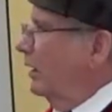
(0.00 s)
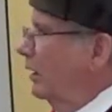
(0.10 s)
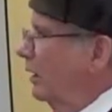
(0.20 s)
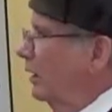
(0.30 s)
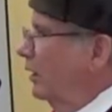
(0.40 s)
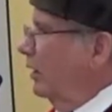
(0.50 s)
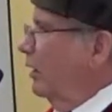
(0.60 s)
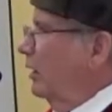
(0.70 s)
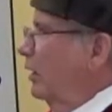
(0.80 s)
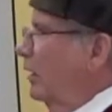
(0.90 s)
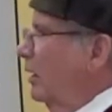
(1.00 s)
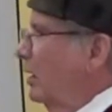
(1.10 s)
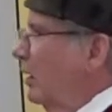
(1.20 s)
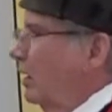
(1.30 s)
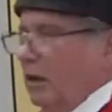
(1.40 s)
New York.
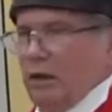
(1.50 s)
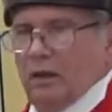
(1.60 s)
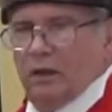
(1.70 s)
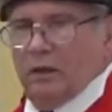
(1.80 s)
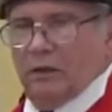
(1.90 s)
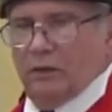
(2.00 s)
Part You